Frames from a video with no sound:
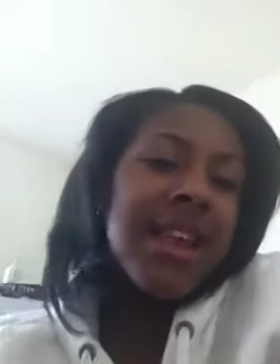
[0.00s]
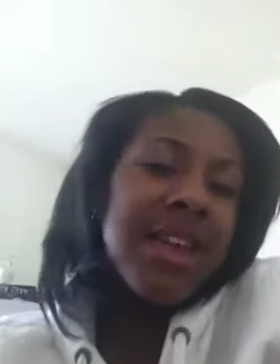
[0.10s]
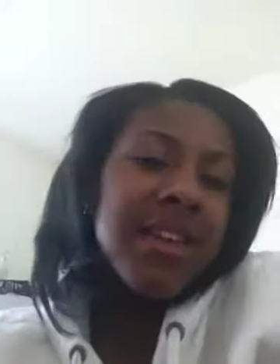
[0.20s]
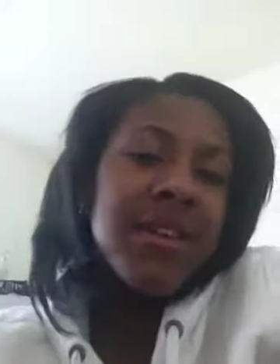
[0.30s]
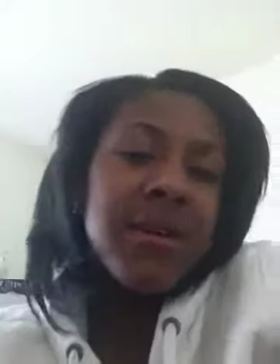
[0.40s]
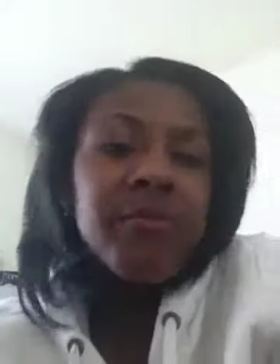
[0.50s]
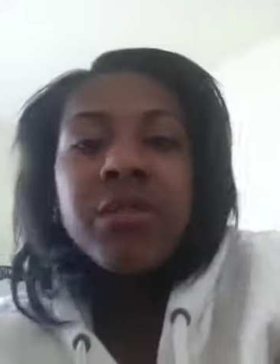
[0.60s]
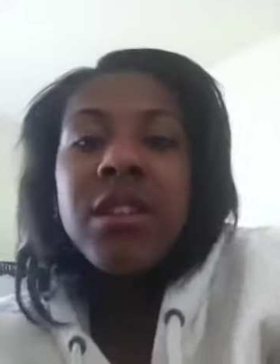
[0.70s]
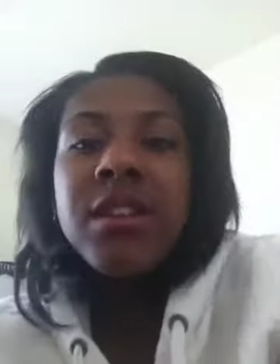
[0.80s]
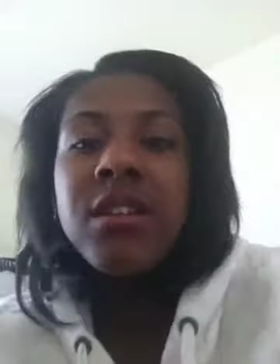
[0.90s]

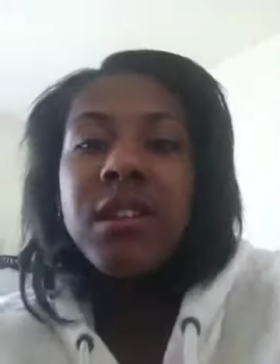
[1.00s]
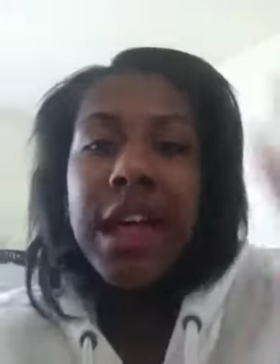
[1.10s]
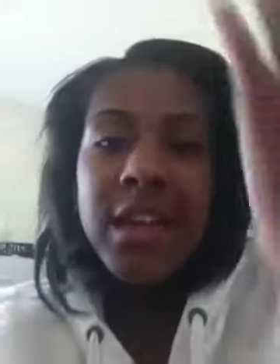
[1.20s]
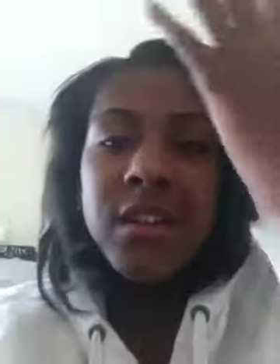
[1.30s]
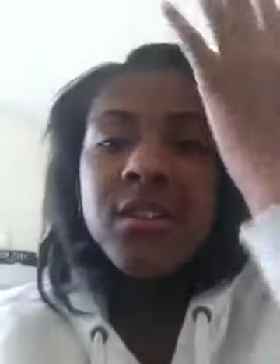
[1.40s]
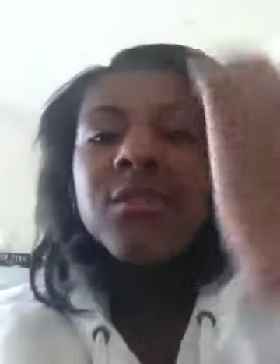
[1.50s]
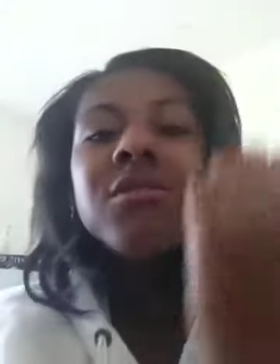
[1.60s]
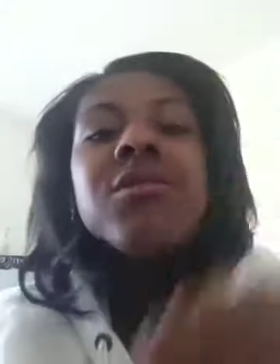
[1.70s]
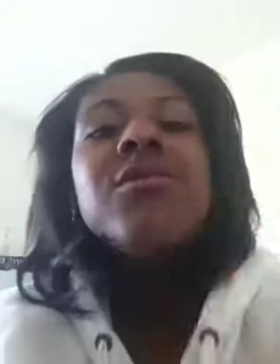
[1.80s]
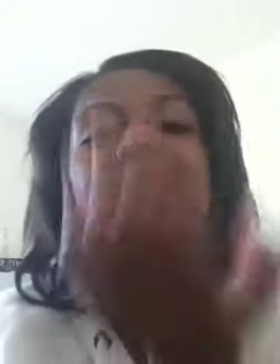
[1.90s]
Like,
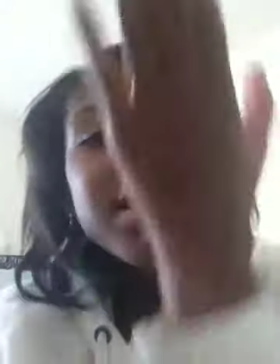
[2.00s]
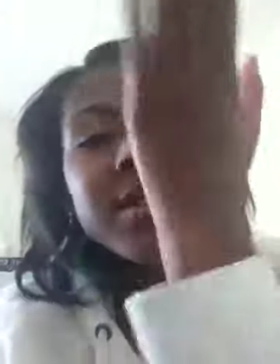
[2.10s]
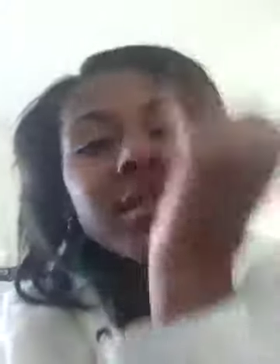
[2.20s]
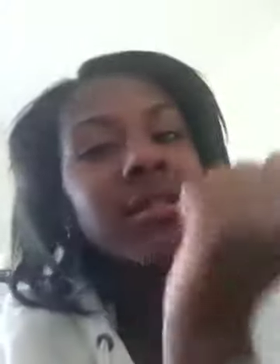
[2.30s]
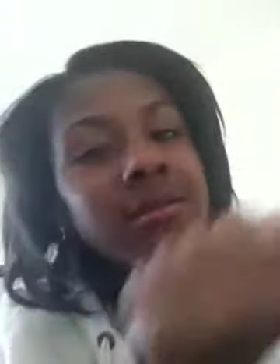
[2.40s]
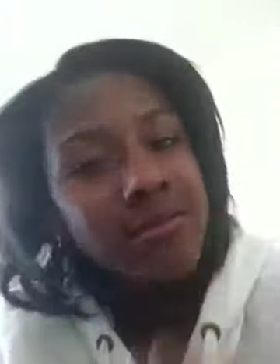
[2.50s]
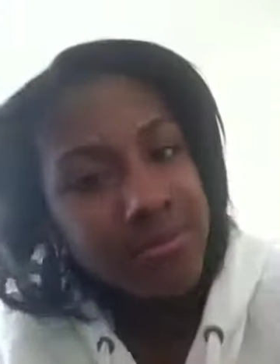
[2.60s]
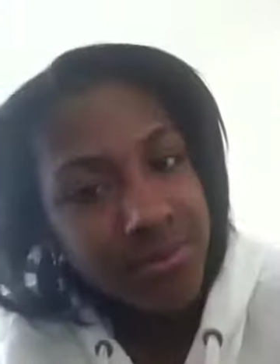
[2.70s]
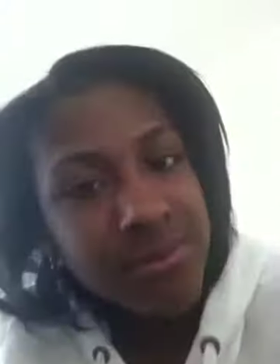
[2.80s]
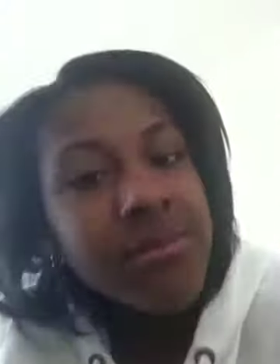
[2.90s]
you need to,
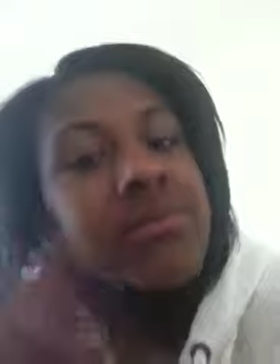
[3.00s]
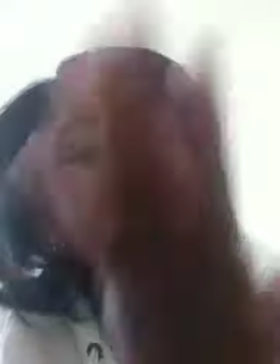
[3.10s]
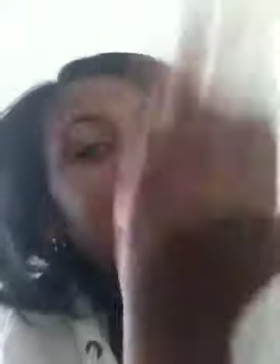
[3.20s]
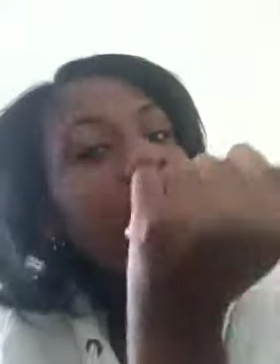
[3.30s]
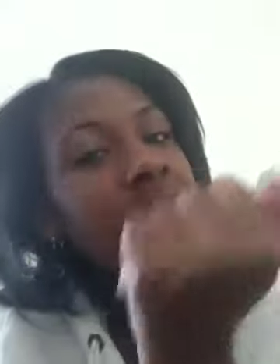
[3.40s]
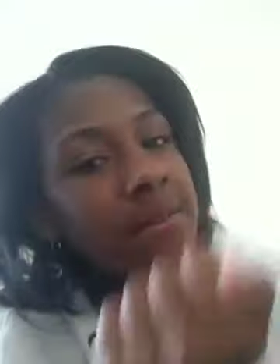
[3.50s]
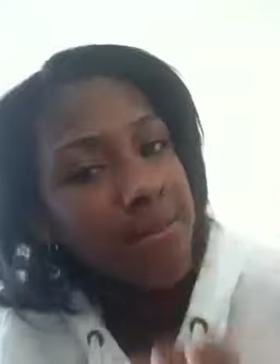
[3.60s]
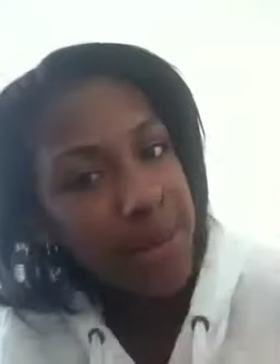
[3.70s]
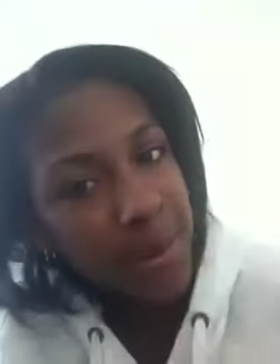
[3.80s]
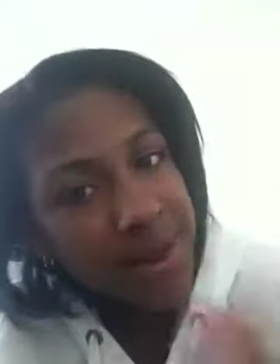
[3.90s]
like,
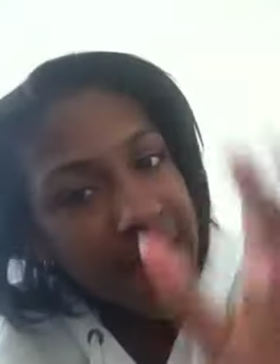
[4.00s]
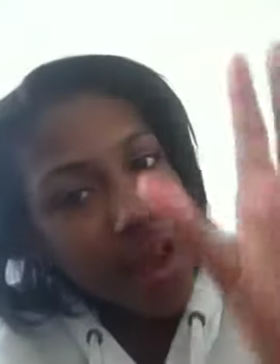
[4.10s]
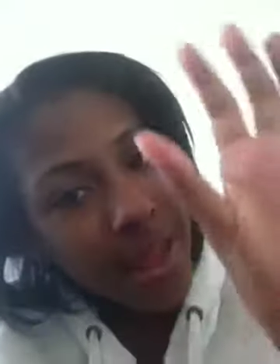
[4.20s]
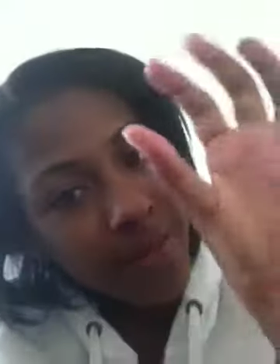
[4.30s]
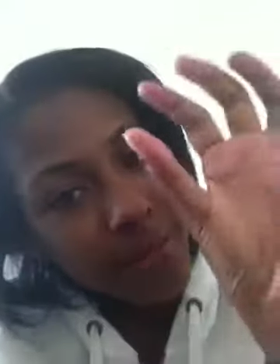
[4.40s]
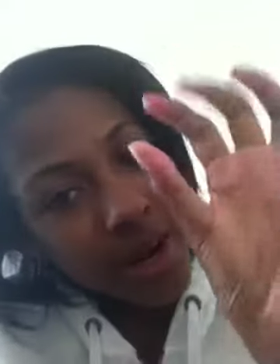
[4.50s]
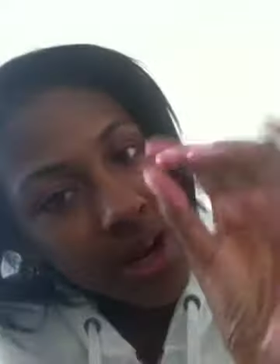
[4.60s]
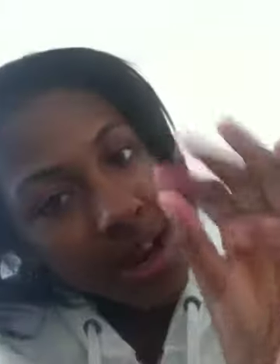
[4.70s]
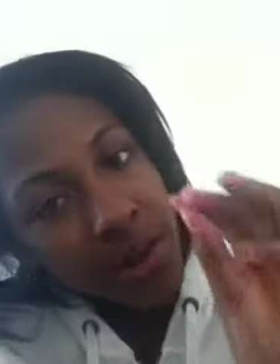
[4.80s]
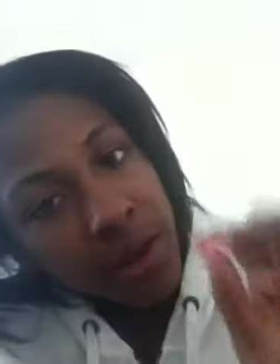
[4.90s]
calm it down, like, bring
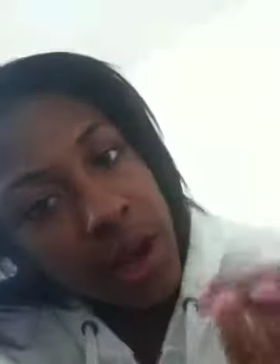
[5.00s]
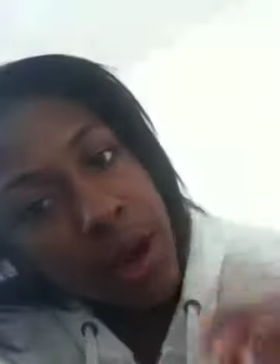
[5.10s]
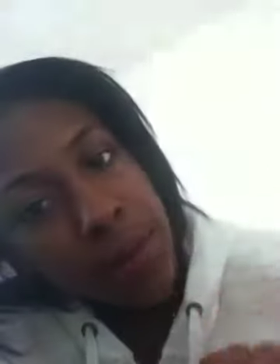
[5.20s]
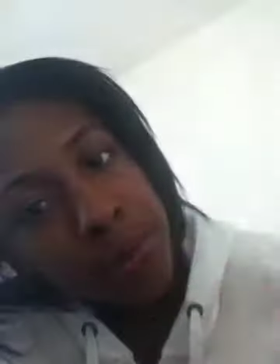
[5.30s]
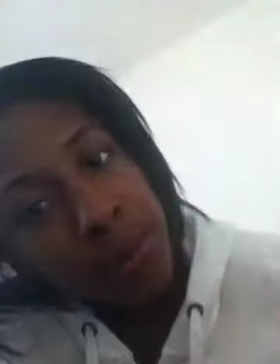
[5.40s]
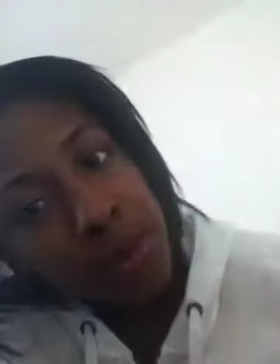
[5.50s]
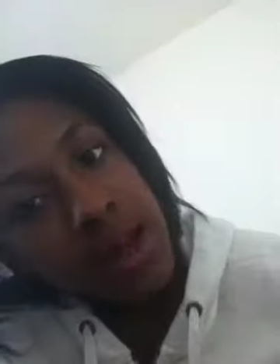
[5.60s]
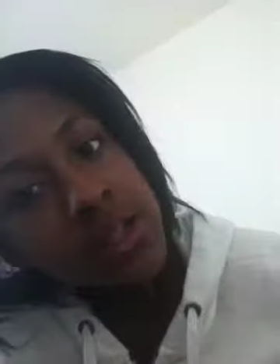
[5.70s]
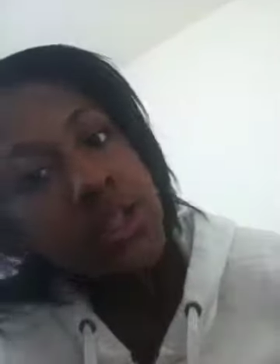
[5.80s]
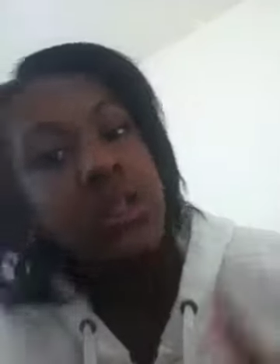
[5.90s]
it down, calm for
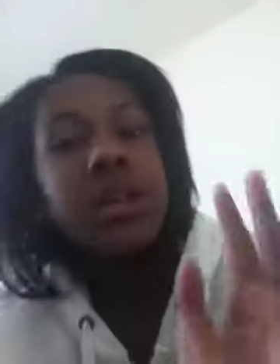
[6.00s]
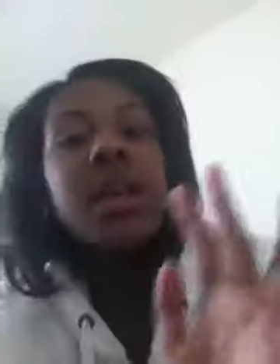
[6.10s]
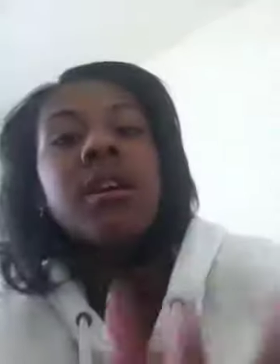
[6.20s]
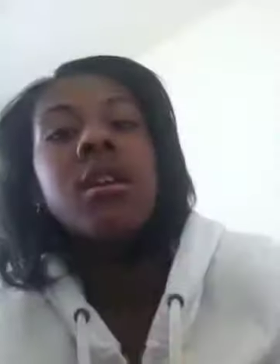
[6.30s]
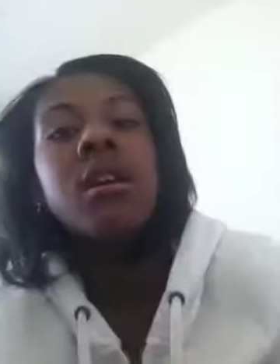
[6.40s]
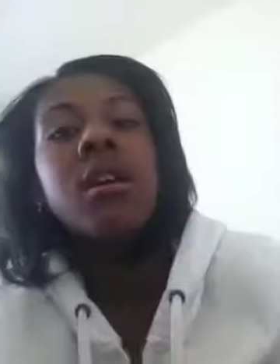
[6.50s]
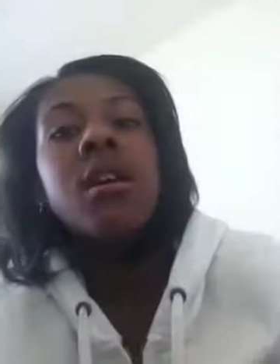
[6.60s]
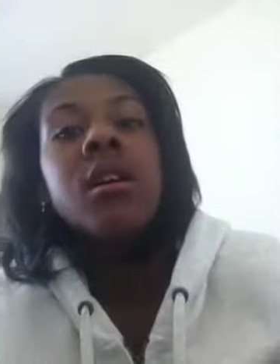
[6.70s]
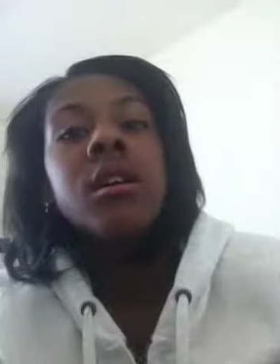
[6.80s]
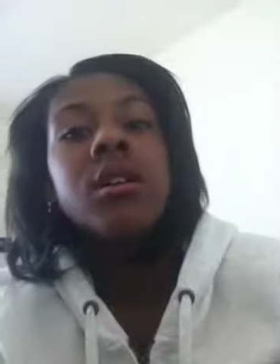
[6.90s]
notches, like,
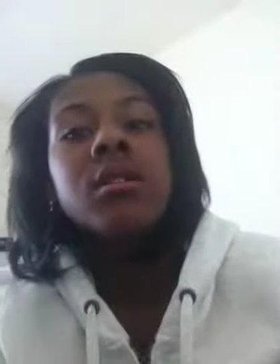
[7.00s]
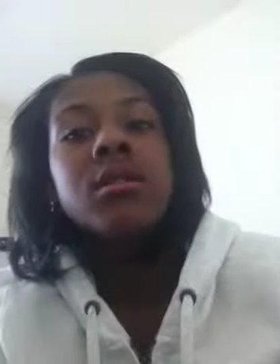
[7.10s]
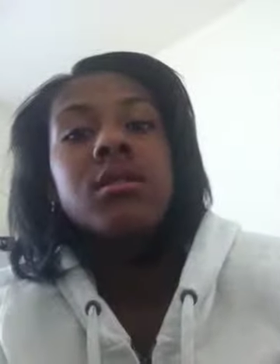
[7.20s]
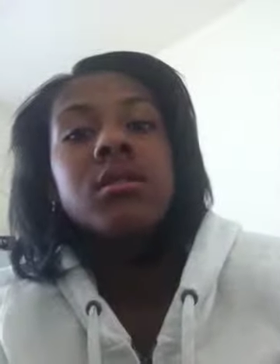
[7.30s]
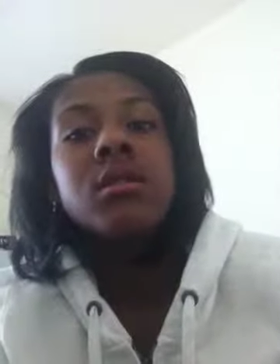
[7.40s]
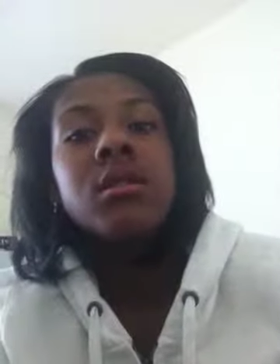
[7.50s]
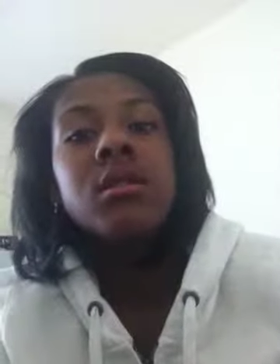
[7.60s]
cause